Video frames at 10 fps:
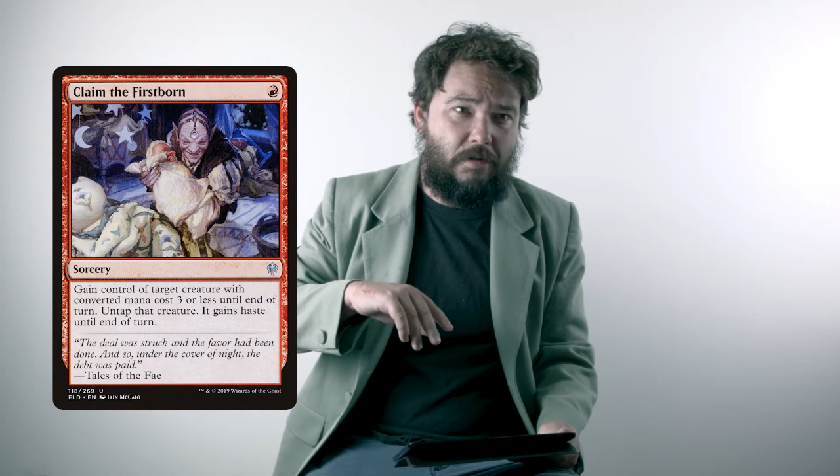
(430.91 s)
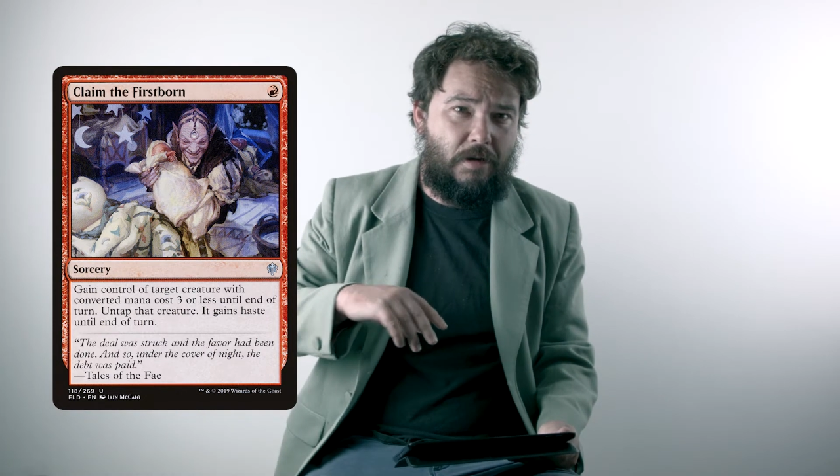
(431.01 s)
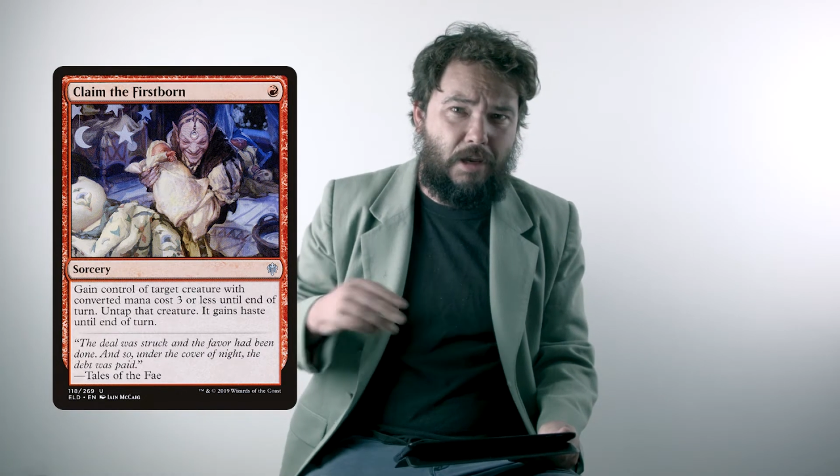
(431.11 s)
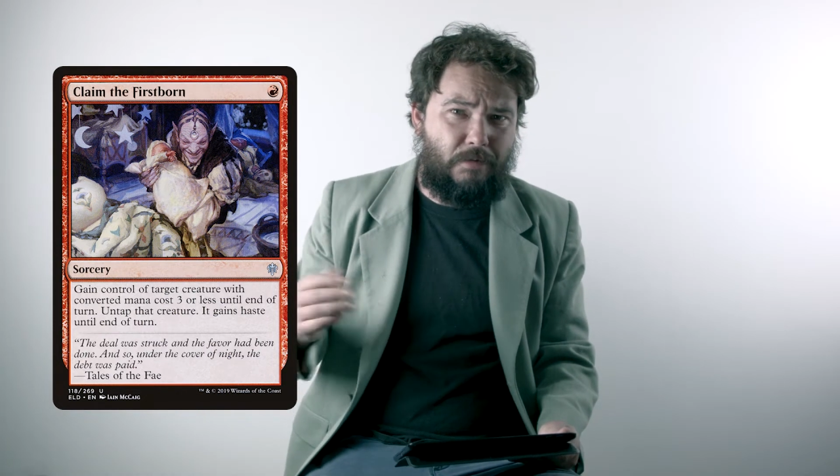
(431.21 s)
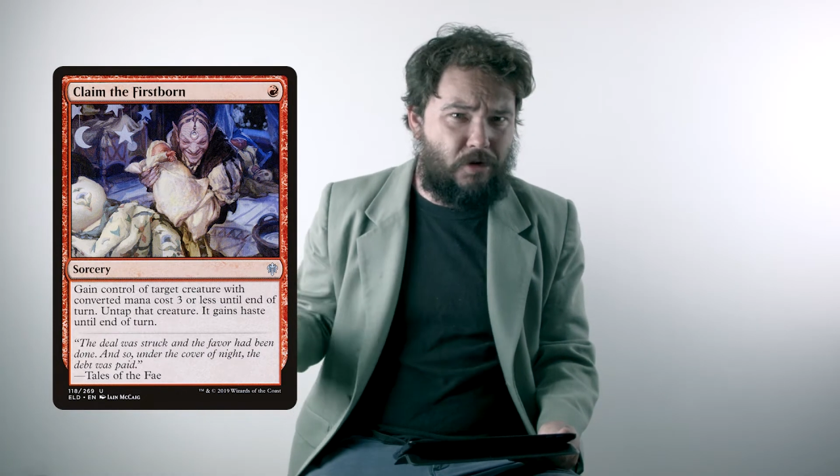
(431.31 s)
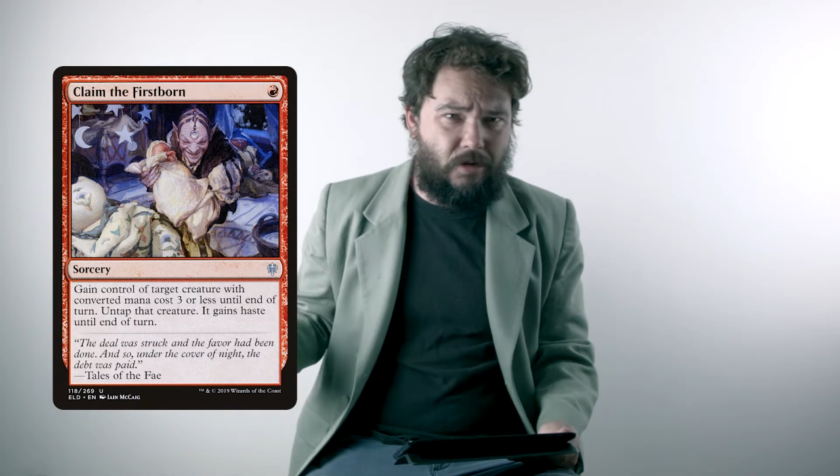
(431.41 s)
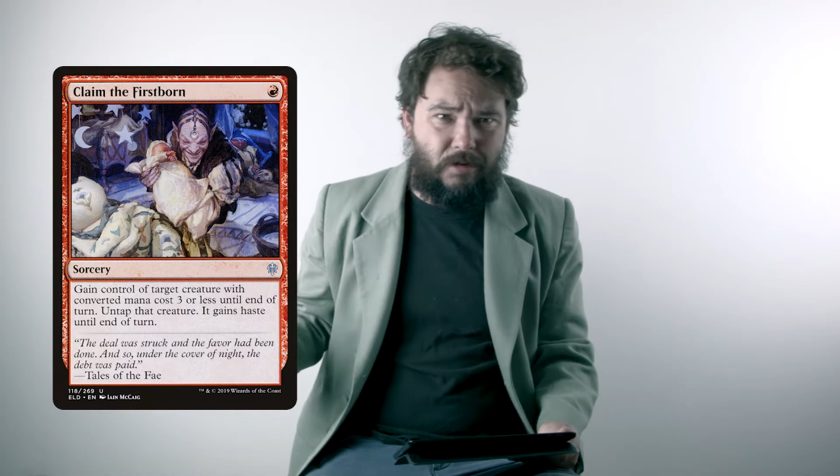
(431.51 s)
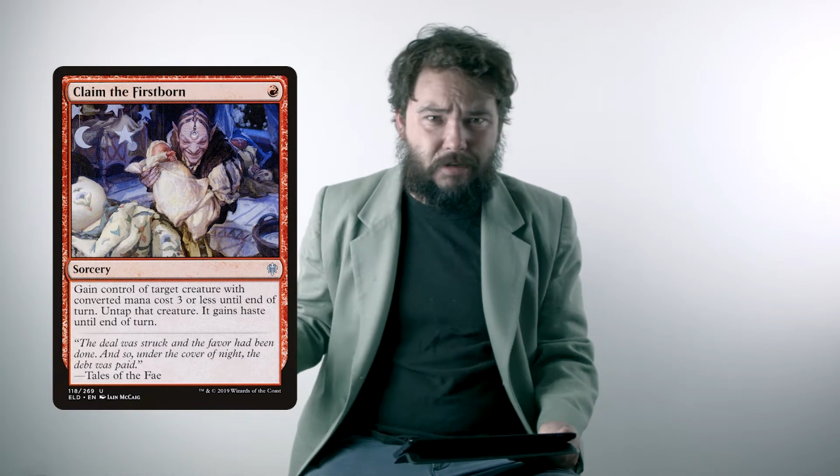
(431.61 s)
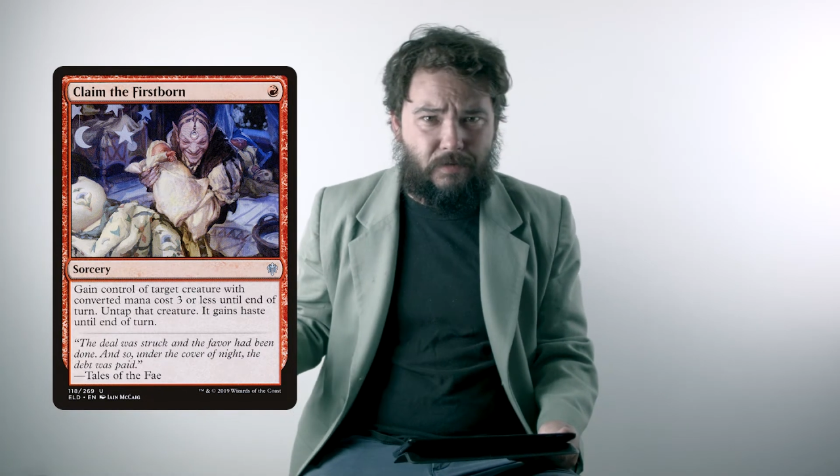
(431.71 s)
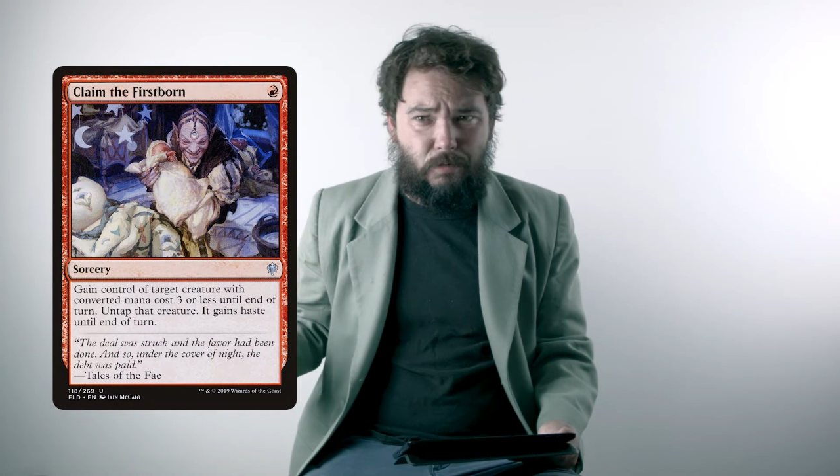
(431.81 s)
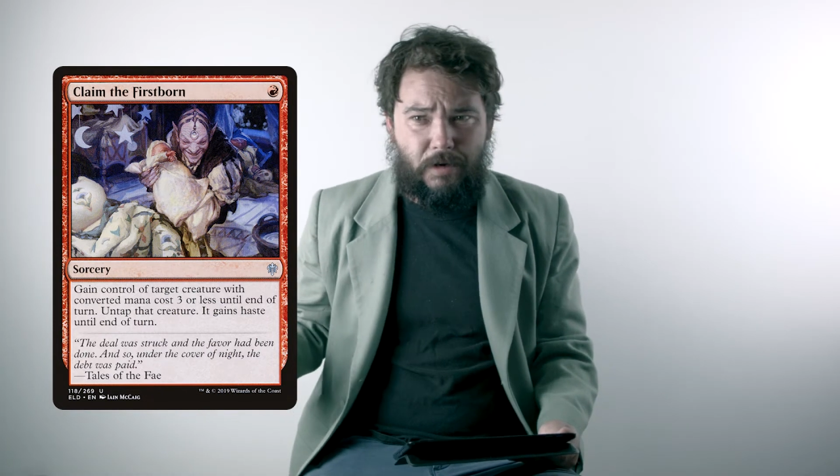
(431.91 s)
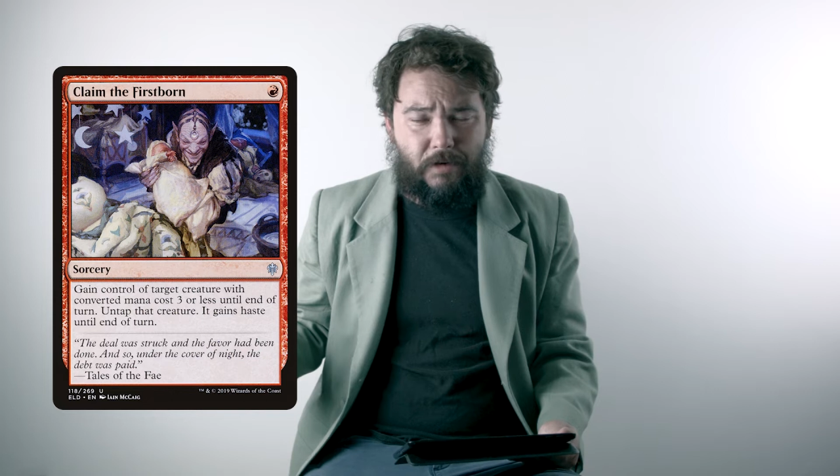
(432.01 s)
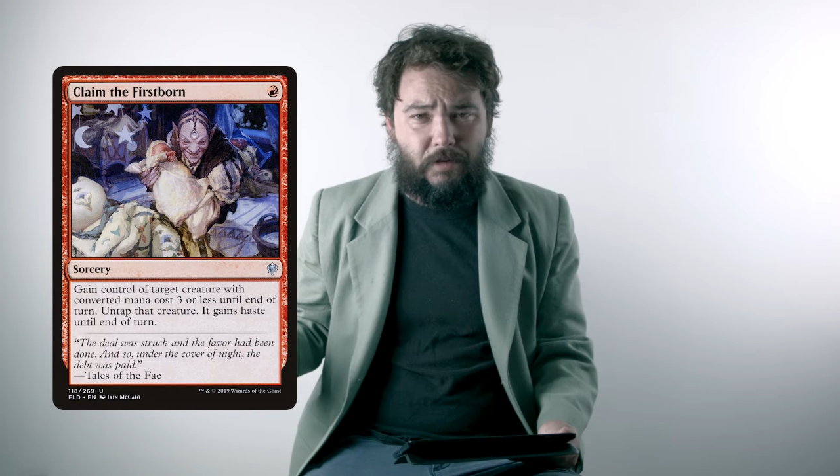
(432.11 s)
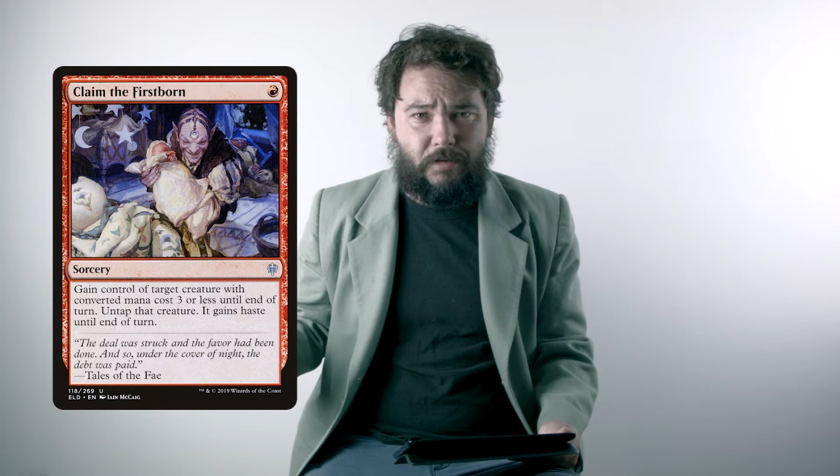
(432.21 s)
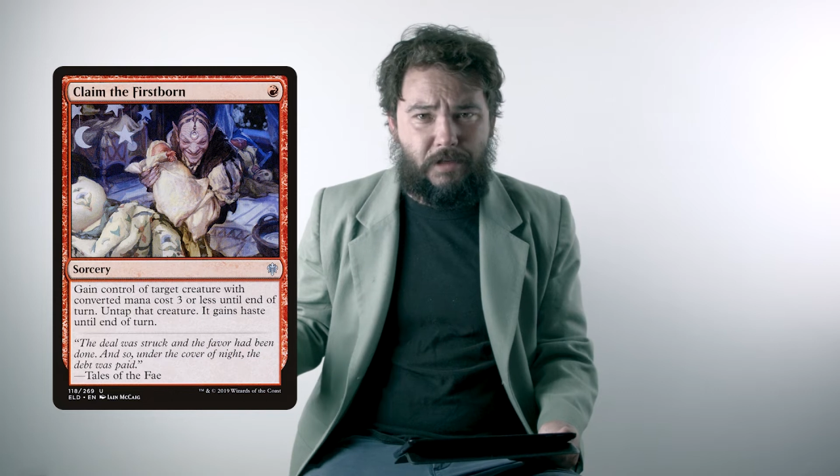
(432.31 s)
and I'm sure there's even
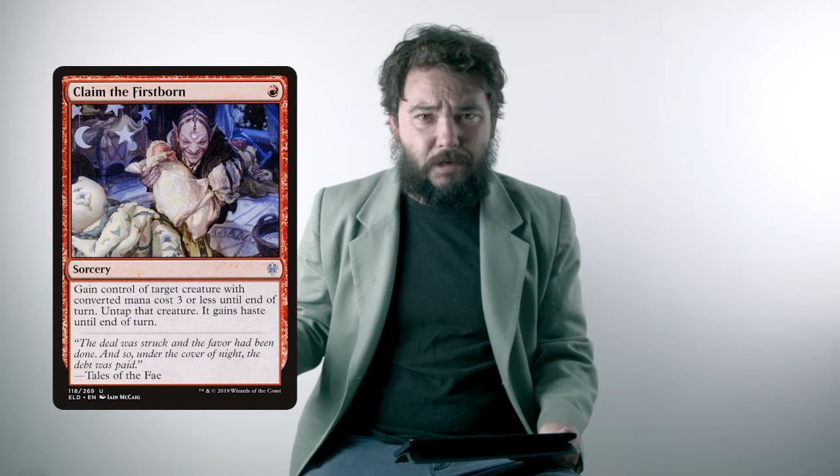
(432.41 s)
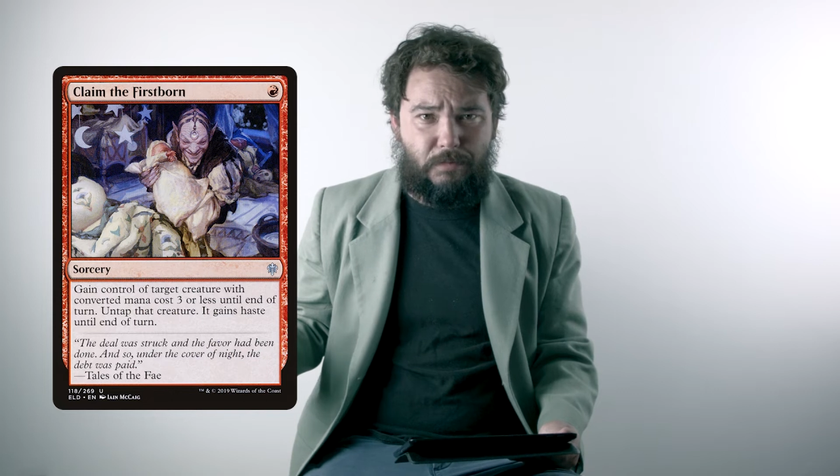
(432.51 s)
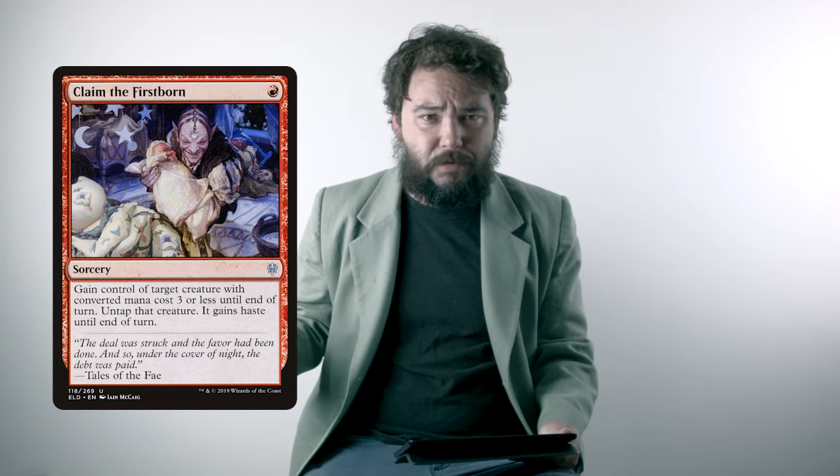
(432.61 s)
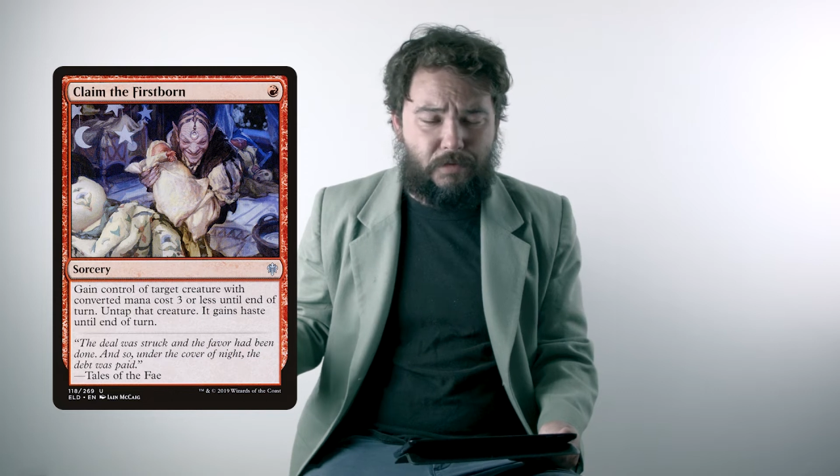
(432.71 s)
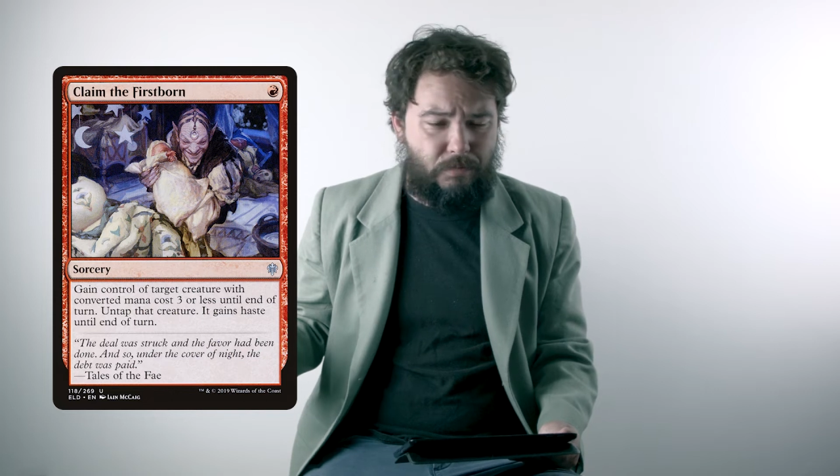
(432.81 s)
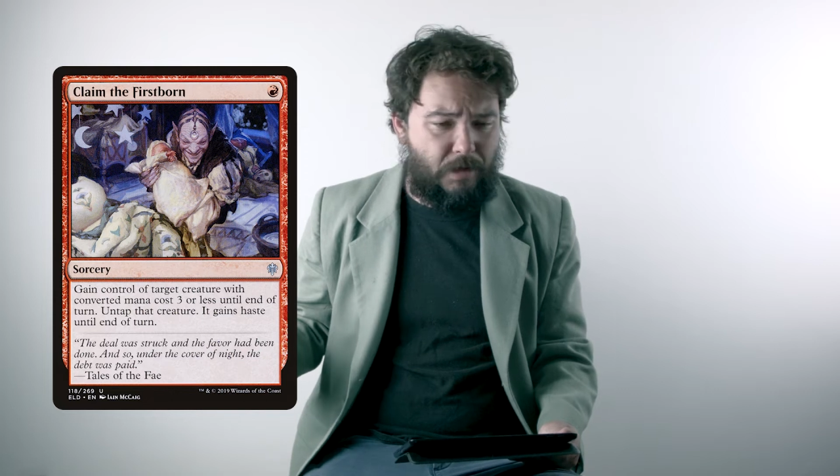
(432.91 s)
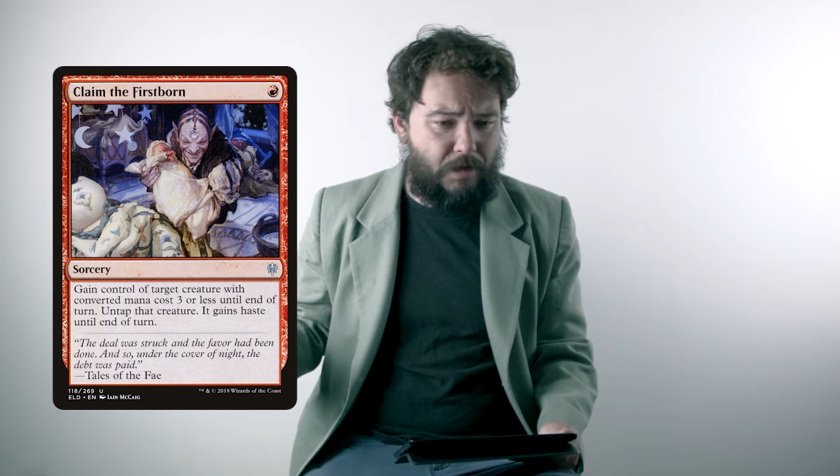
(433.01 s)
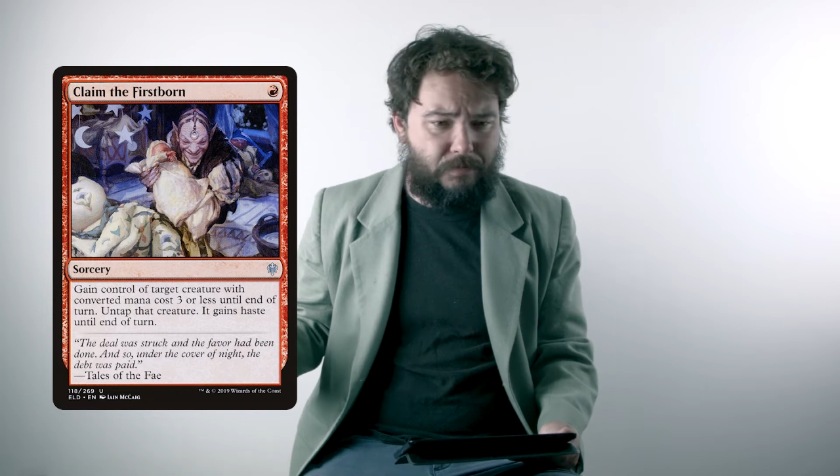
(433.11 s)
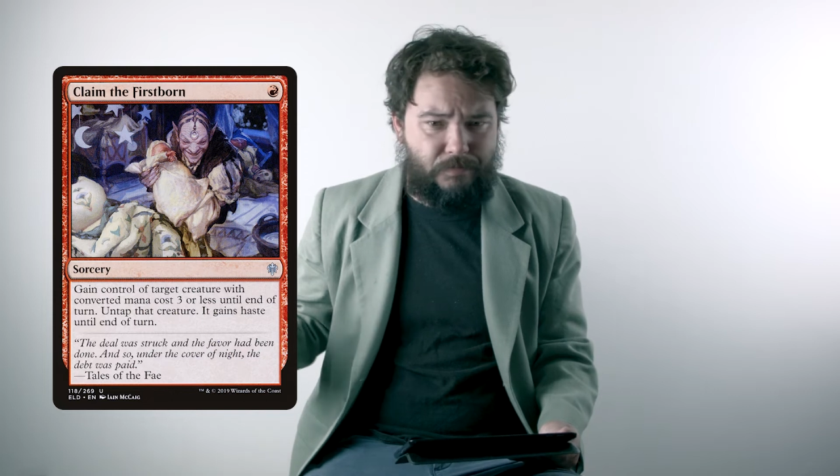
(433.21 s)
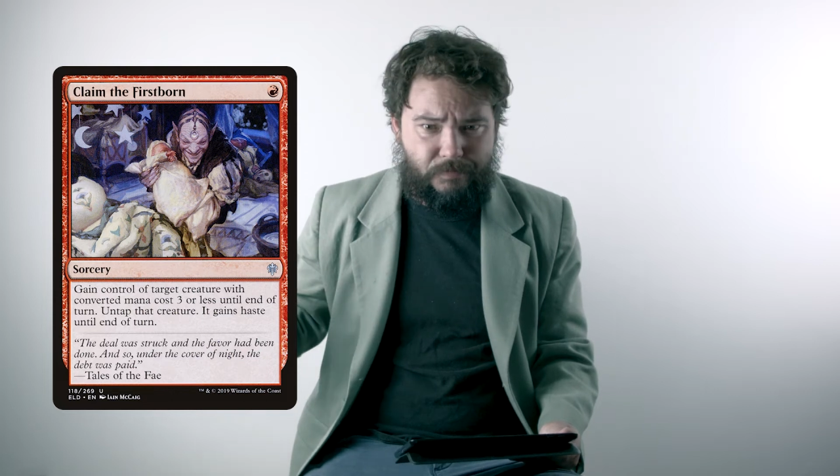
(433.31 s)
weirder examples, but